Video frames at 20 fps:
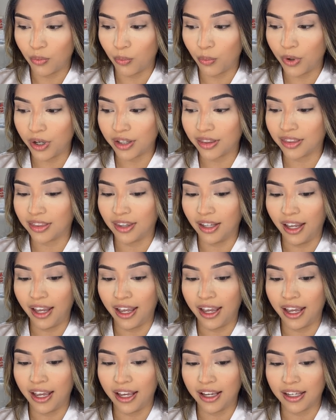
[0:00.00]
what the
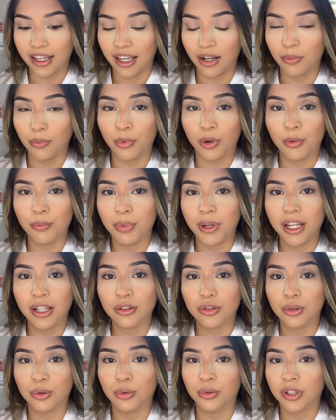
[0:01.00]
heck? And we're being
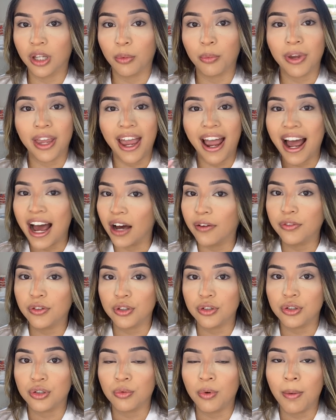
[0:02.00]
told that we have to
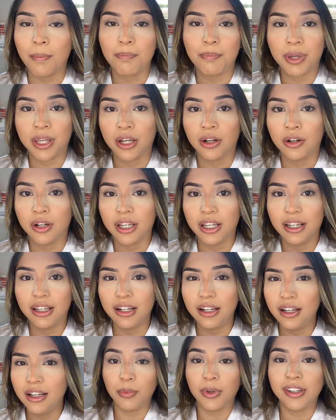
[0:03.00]
do it, period.
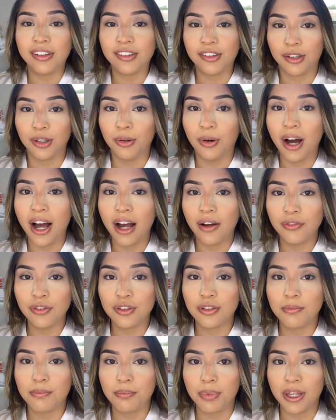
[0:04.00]
We still have
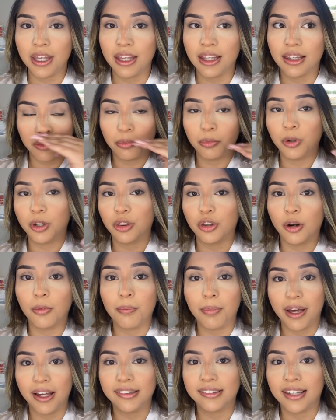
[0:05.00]
to be with our
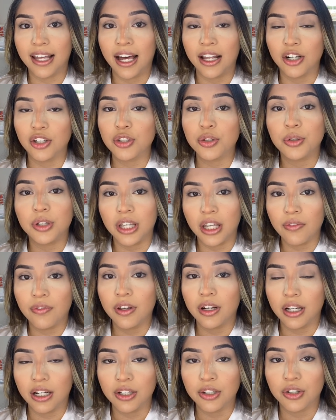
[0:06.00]
best attitude,
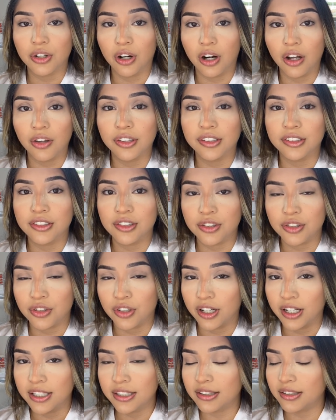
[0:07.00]
even under all this
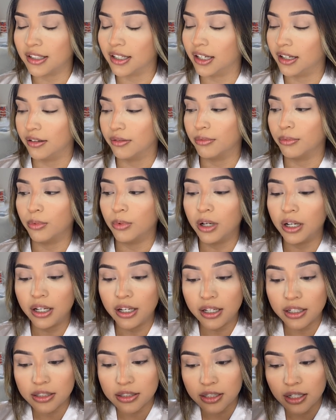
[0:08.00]
stress. Like,
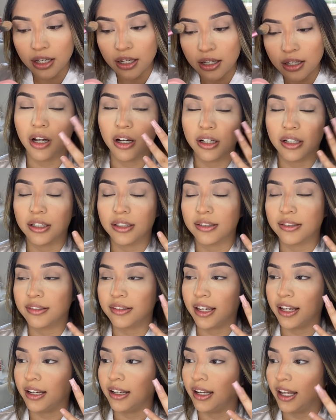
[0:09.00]
what? I'm not gonna
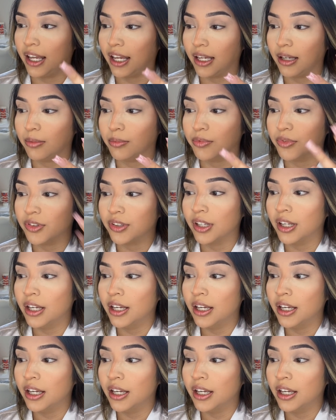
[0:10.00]
say names